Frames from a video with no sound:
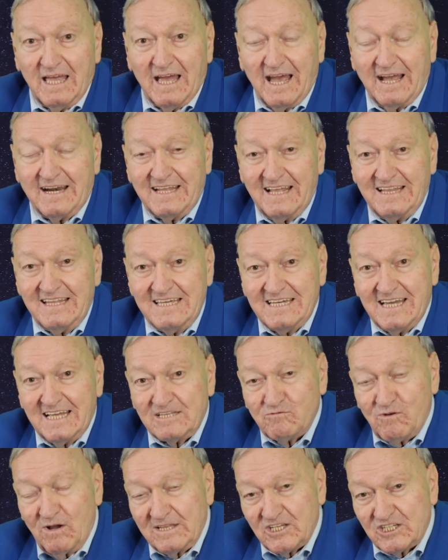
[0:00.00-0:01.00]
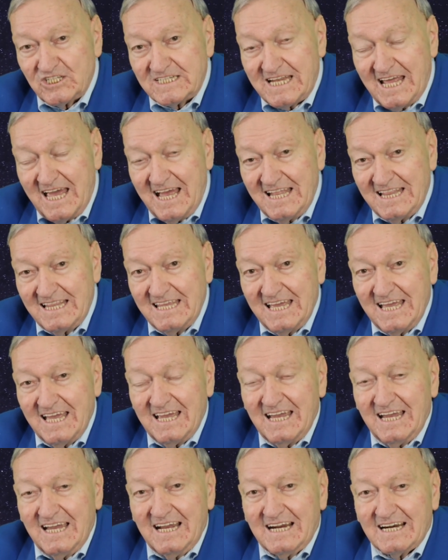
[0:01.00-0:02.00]
And then he had to understand
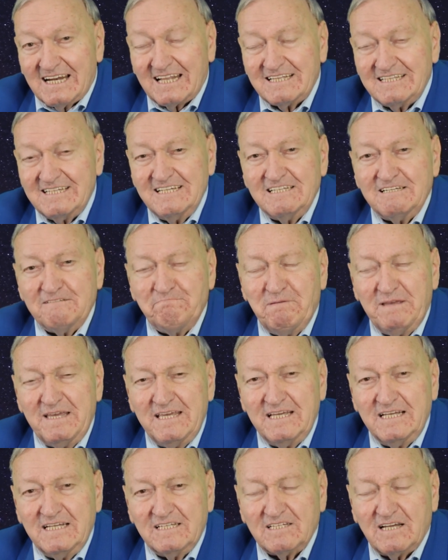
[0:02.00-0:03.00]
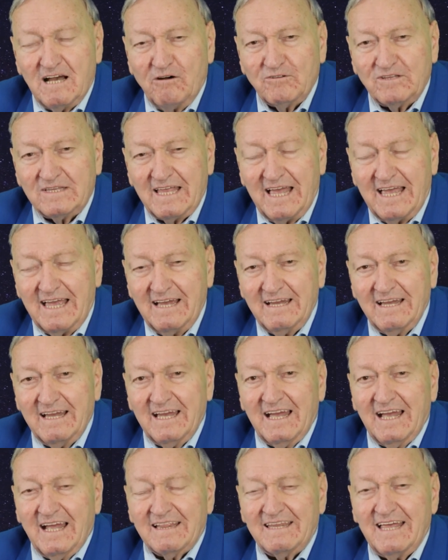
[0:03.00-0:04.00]
that these beings out there,
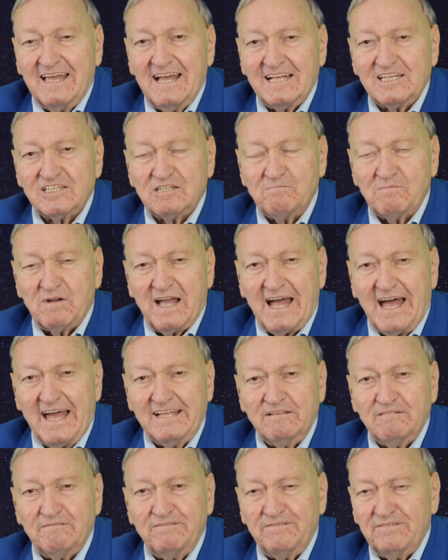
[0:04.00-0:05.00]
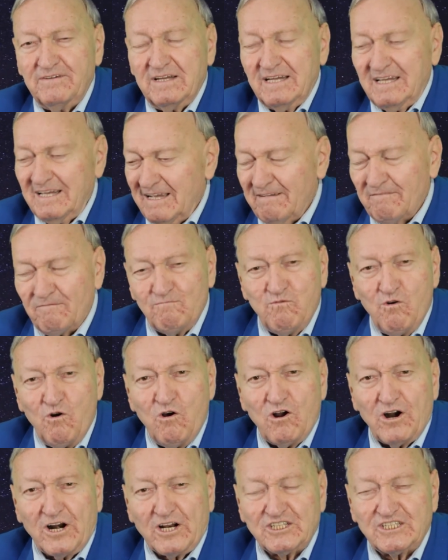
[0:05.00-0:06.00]
they had some kind of
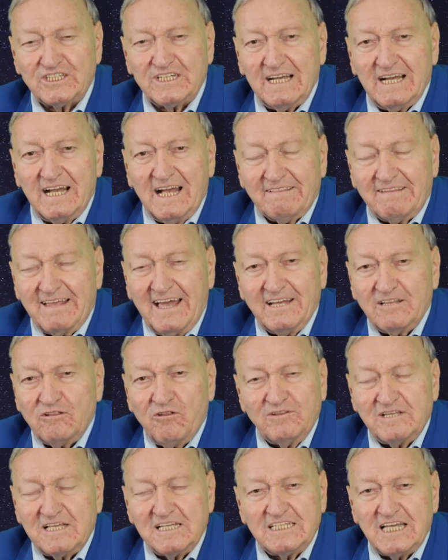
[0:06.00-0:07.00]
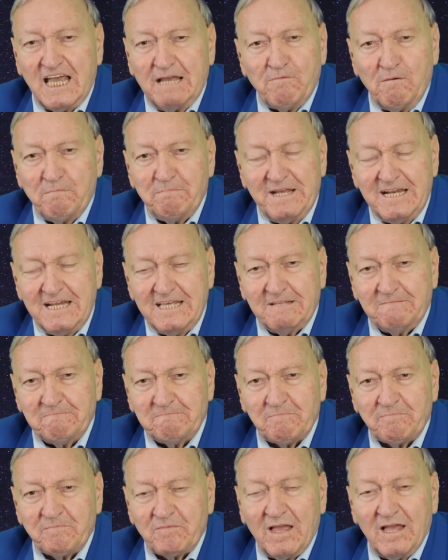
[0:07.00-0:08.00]
wars. They had not the same
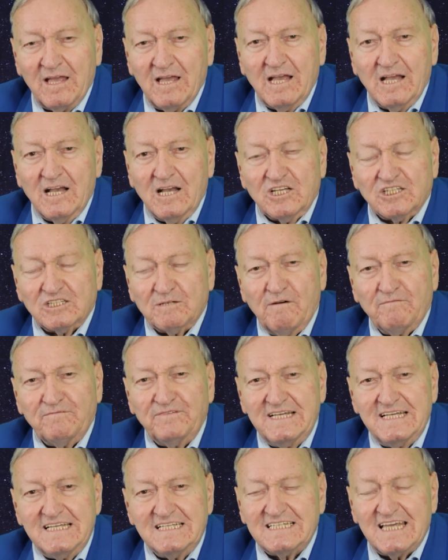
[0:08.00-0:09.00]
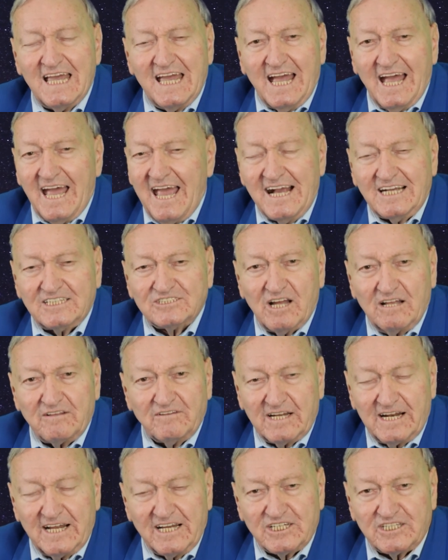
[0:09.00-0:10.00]
opinion. Some of these
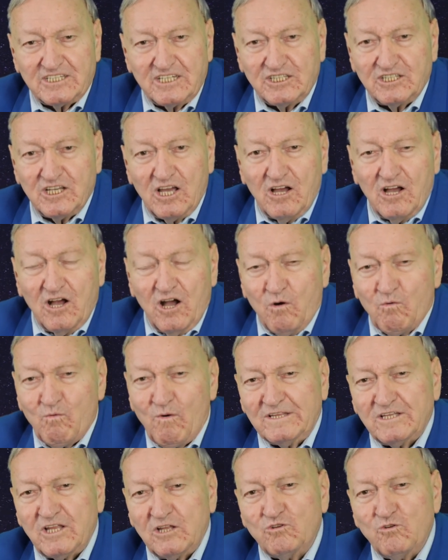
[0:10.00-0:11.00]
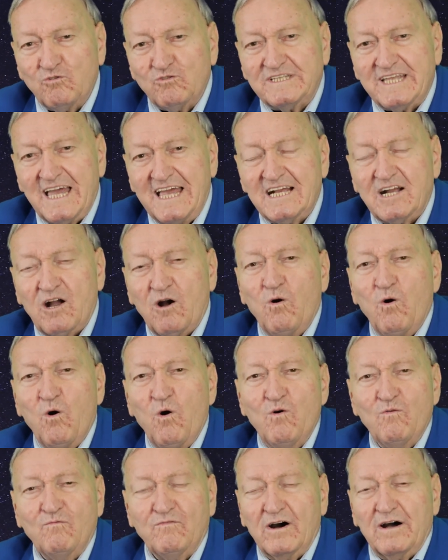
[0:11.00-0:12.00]
extraterrestrials wanted to take
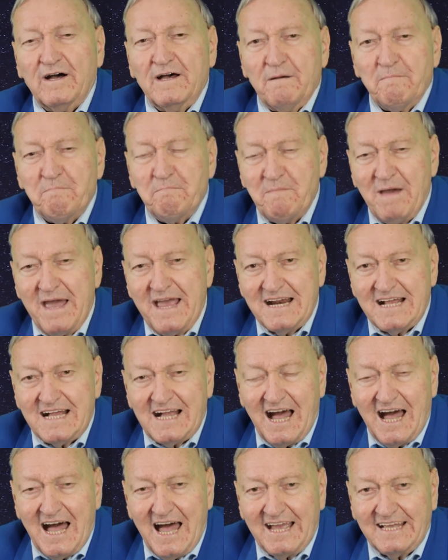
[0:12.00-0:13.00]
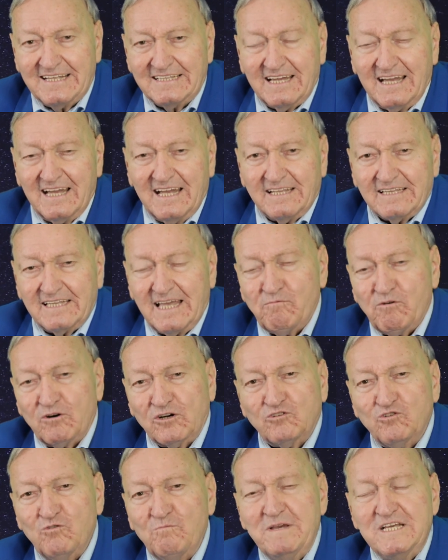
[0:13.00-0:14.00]
over mankind. They
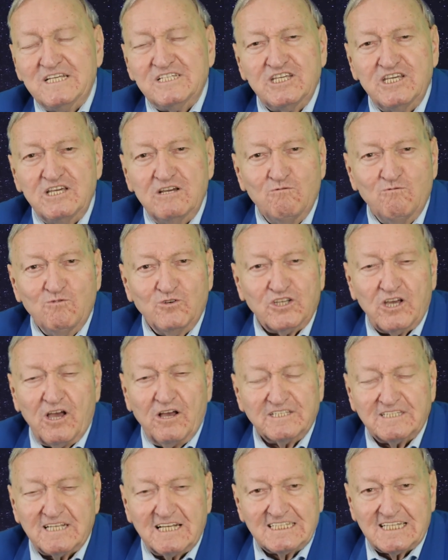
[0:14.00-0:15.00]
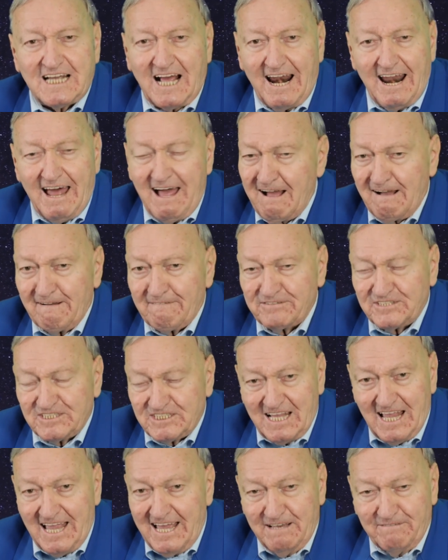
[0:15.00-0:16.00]
wanted to misuse us as slaves,
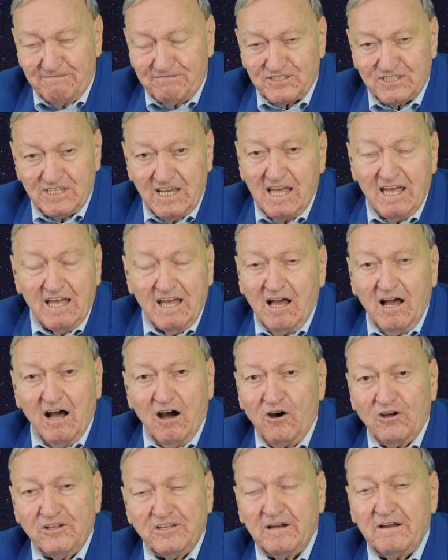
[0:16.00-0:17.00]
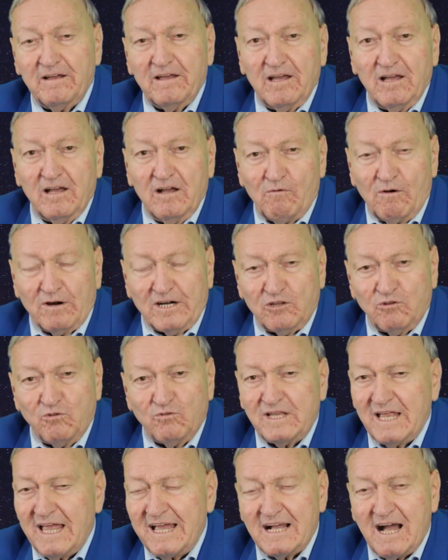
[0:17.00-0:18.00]
slaves. Other wanted to
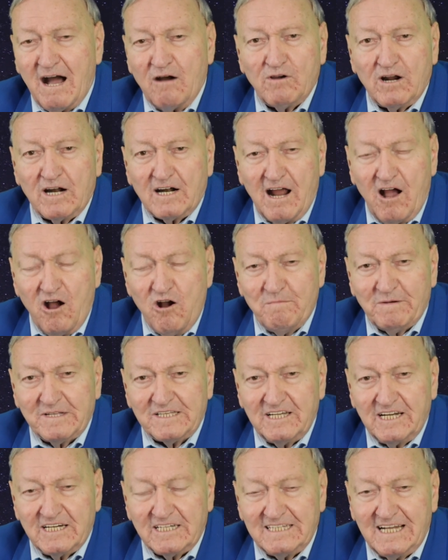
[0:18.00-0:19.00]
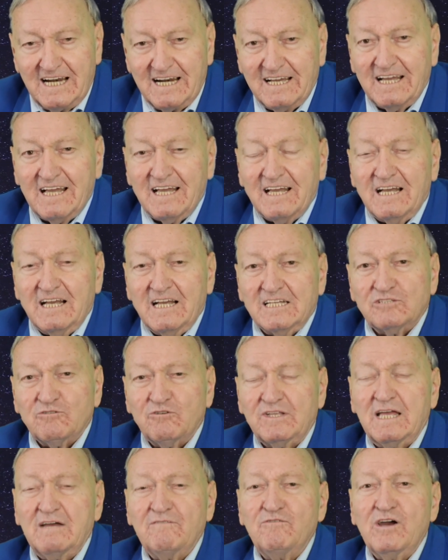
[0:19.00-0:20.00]
take our raw material.
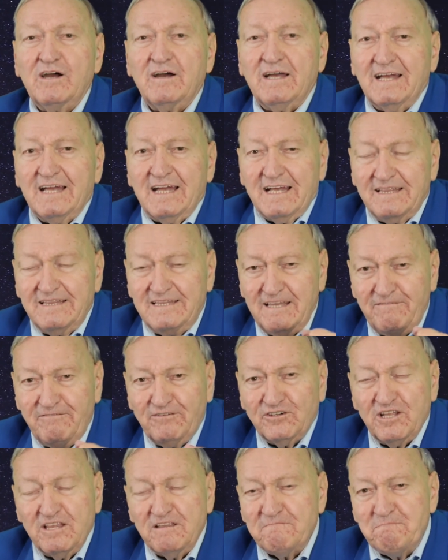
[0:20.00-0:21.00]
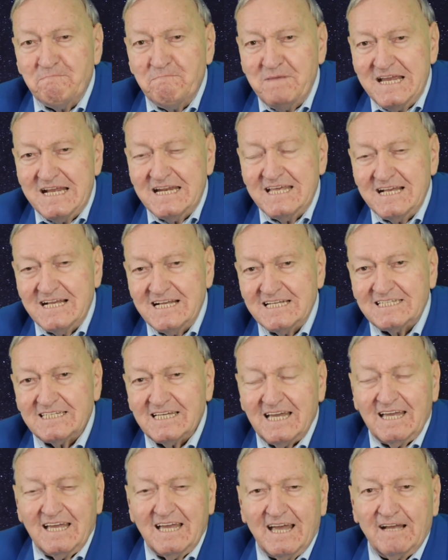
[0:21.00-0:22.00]
So there were different meanings.
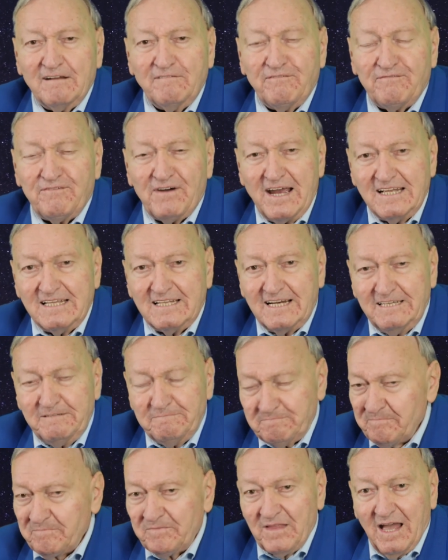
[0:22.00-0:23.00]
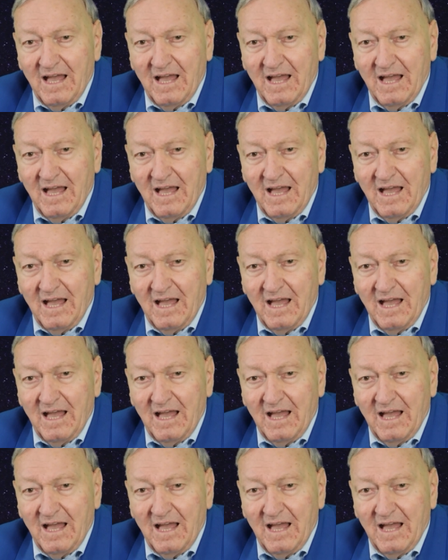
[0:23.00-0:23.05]
And finally,